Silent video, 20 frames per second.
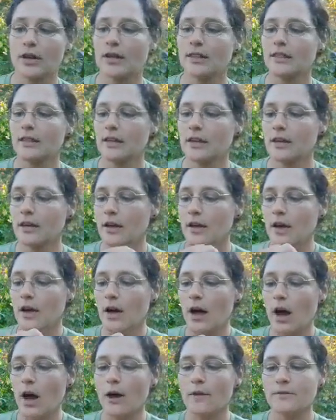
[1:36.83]
I think
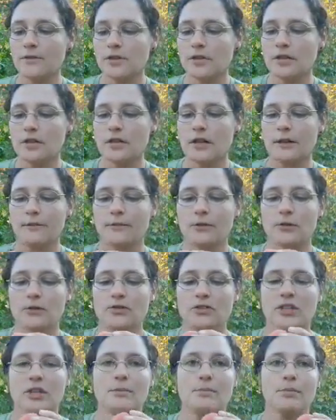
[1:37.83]
often if you
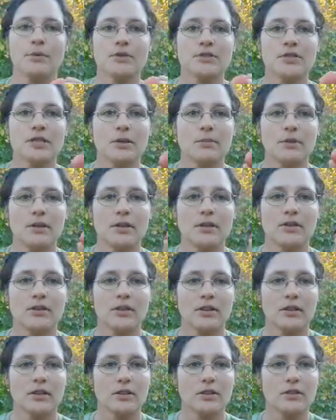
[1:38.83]
see persimmons
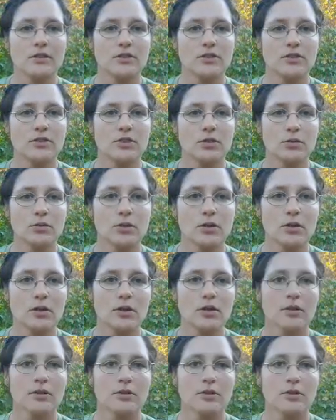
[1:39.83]
in the store,